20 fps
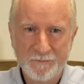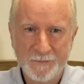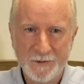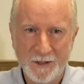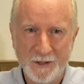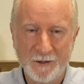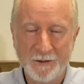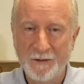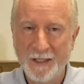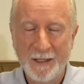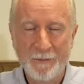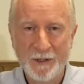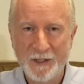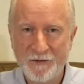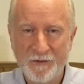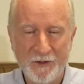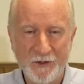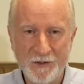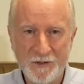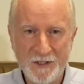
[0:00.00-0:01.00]

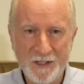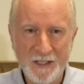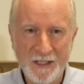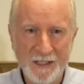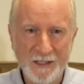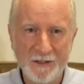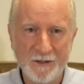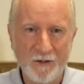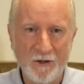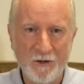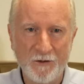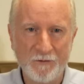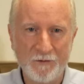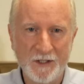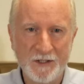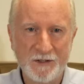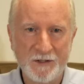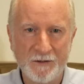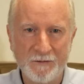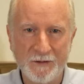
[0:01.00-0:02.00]
MS-13 and all the
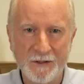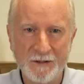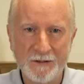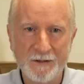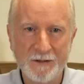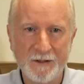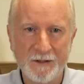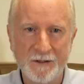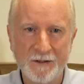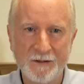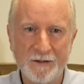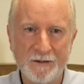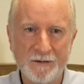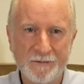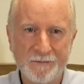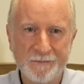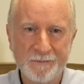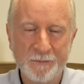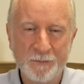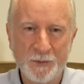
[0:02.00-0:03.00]
rest of it.
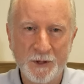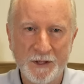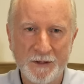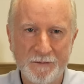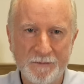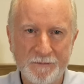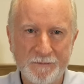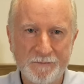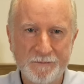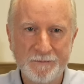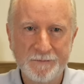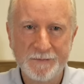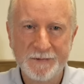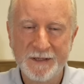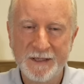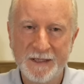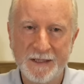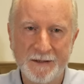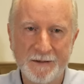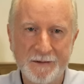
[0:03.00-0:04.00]
But
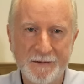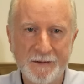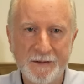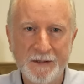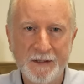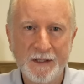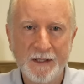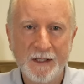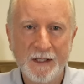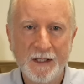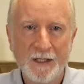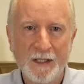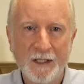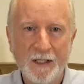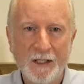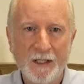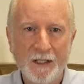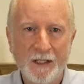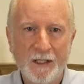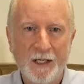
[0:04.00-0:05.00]
yeah,
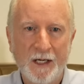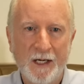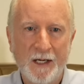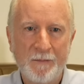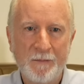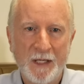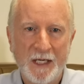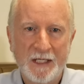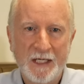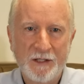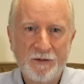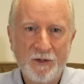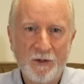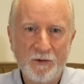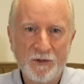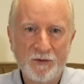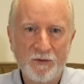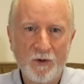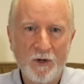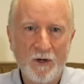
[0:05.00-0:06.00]
I guess I
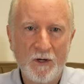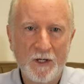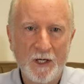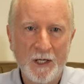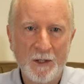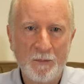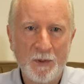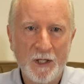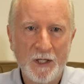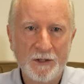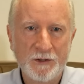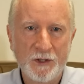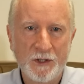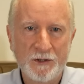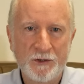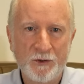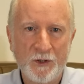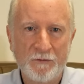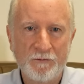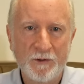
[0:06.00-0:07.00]
was wrong. I apologize
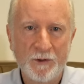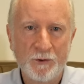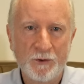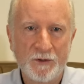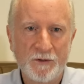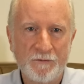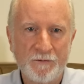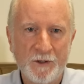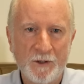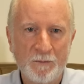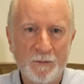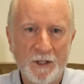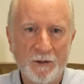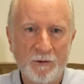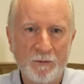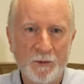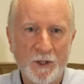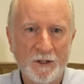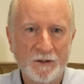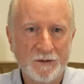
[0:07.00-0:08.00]
to everyone who was offended by
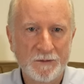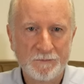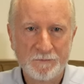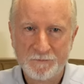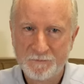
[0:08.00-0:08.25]
remarks.